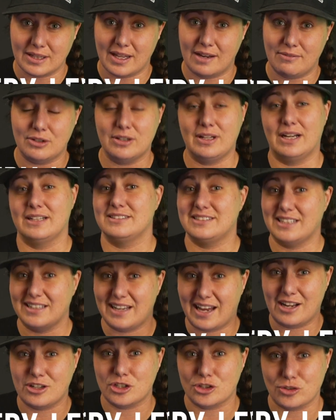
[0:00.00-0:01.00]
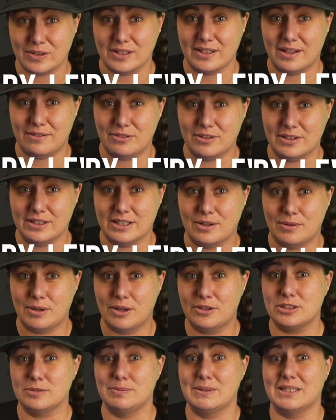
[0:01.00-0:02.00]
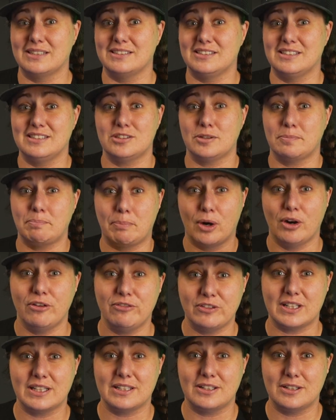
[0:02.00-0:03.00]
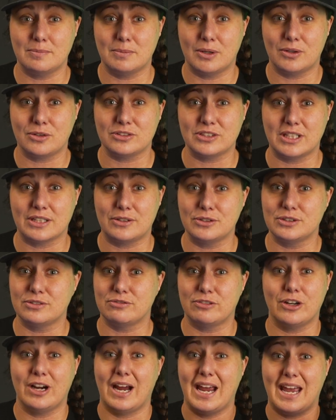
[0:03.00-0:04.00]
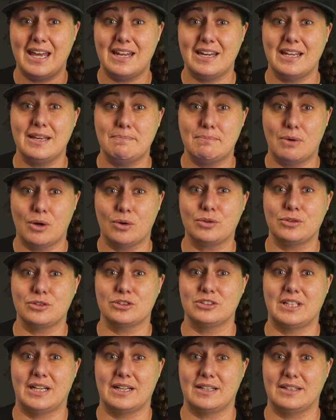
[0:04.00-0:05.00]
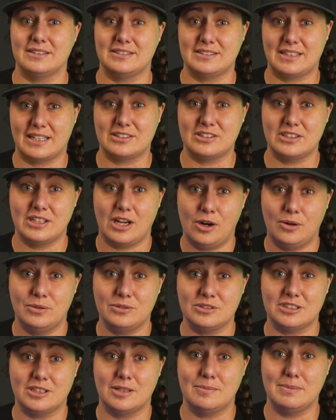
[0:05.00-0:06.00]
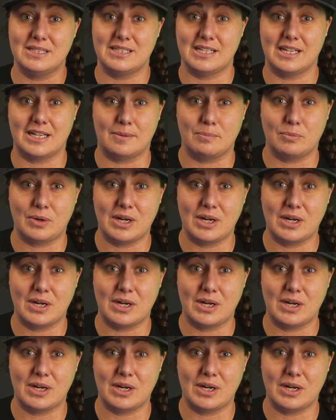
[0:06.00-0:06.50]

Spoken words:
level, I say entry level in quotes because these are perfectly good motorcycles for any motorcyclist. I actually own some and take them